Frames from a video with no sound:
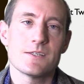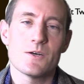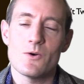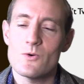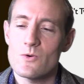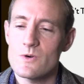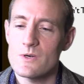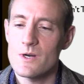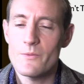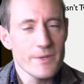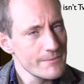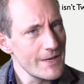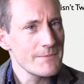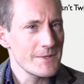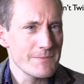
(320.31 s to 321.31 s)
or are we
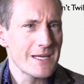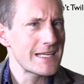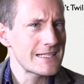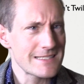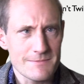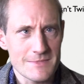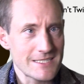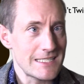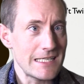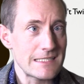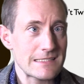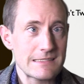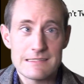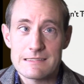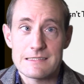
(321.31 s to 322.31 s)
maybe making some
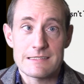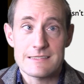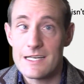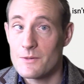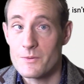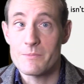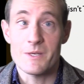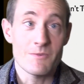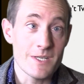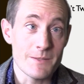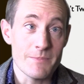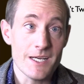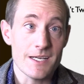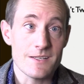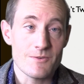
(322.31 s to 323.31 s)
mistakes? Because that would be really
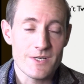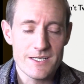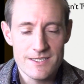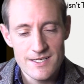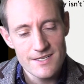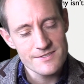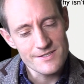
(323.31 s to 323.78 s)
bad, right?